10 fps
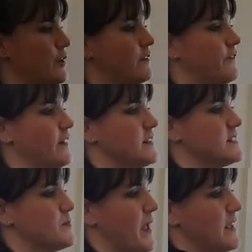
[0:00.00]
you can fill in
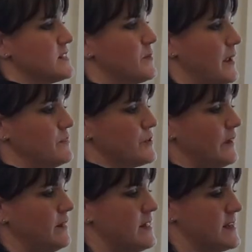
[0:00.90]
space, but I'm
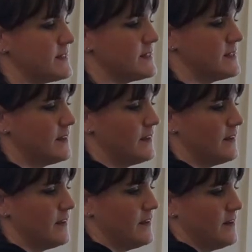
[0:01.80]
doing this
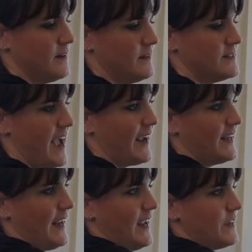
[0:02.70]

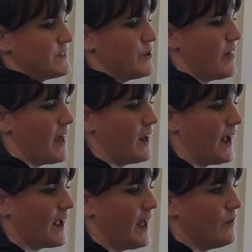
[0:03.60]
technique so that
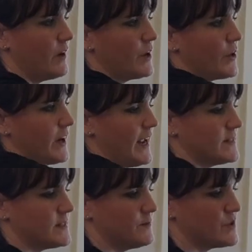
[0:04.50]
I kind of want to
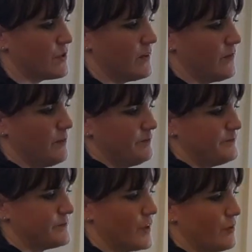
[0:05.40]
create some sort of
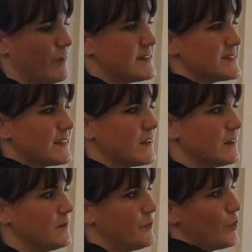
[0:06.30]
rustic
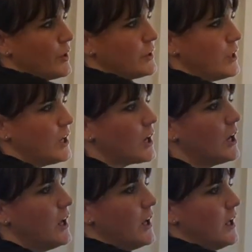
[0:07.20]
board look,
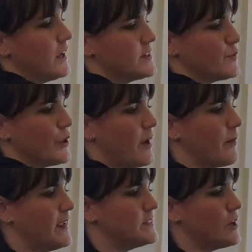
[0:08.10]
because we're not
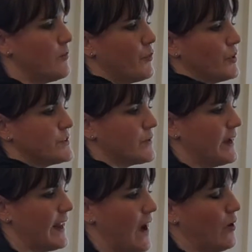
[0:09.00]
painting on boards
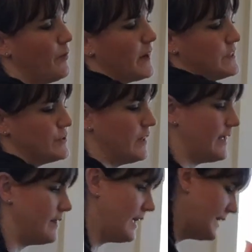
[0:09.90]
right now, but I do like the